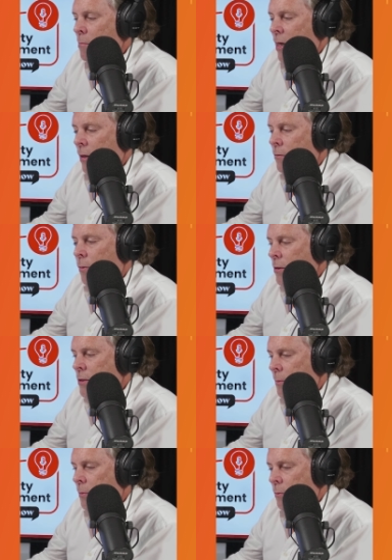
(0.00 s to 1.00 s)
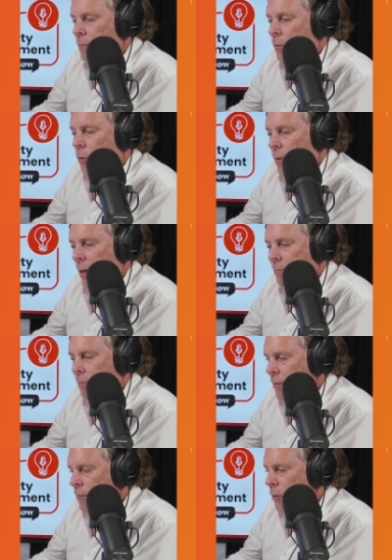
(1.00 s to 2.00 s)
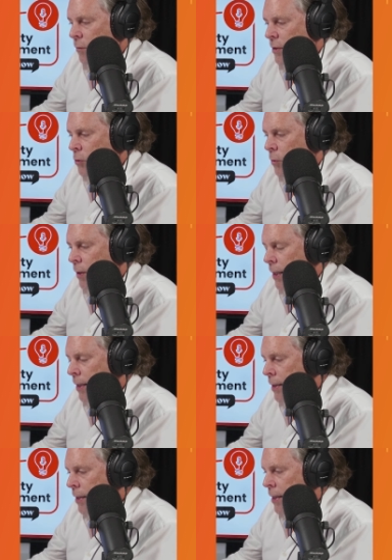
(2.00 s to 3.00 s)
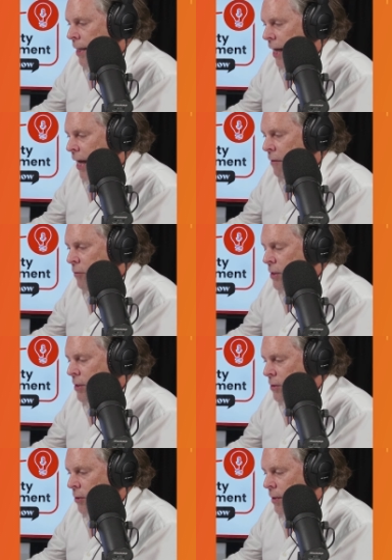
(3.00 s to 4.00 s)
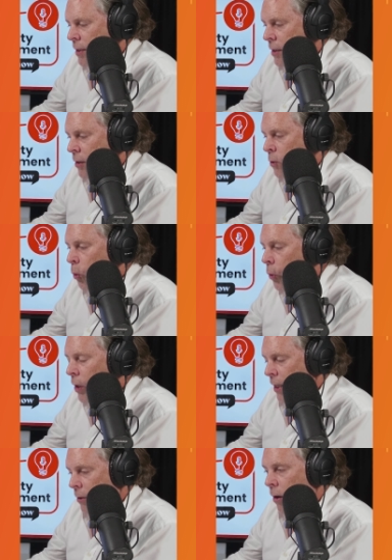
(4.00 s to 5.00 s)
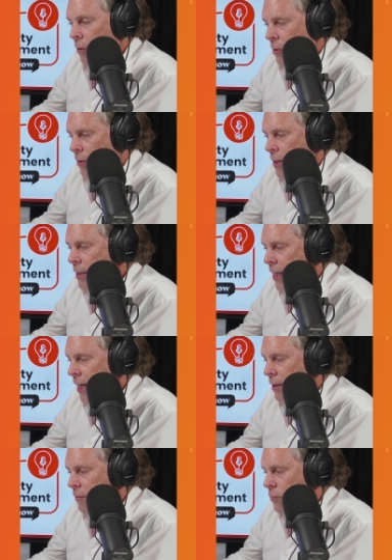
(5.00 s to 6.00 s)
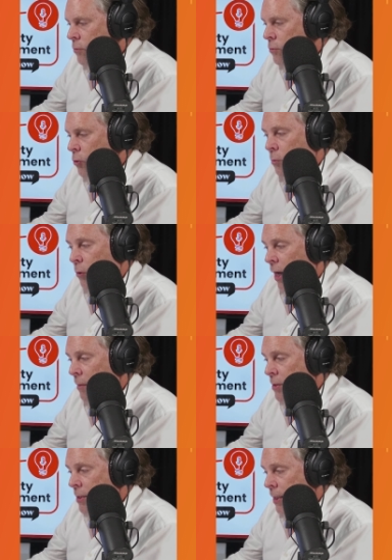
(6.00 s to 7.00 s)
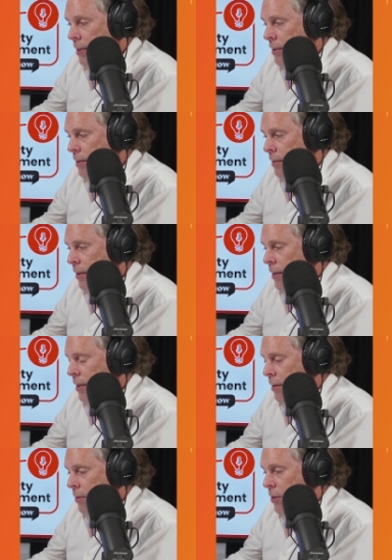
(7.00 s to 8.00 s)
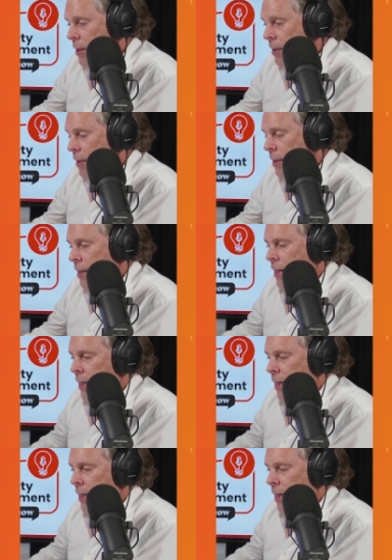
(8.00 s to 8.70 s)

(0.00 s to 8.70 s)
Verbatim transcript: a middle of the road suburb for um, for Victoria. Average, sorry, the, the quarterly growth on it negative two point eight percent. Mm. The